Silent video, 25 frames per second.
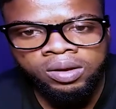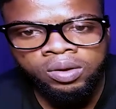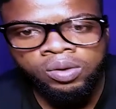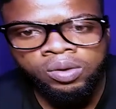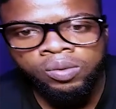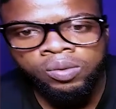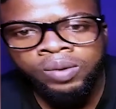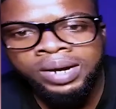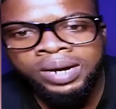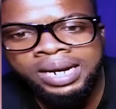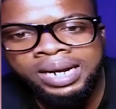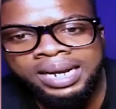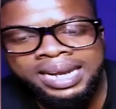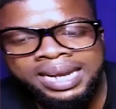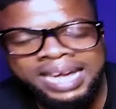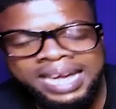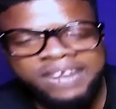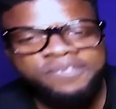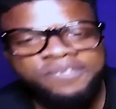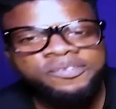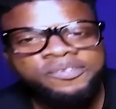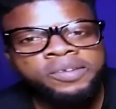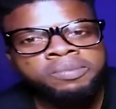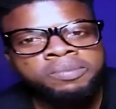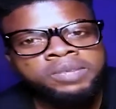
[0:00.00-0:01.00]
what i
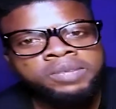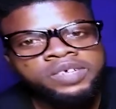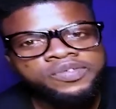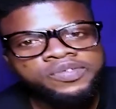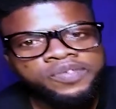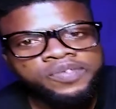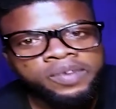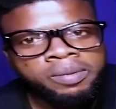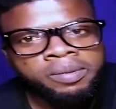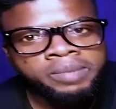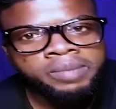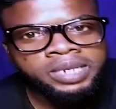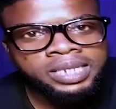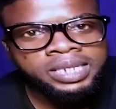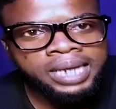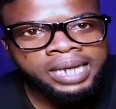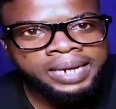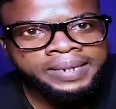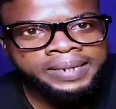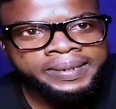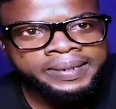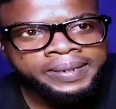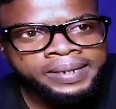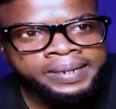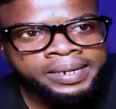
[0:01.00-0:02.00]
learned from this film is
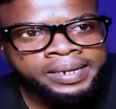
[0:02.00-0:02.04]
that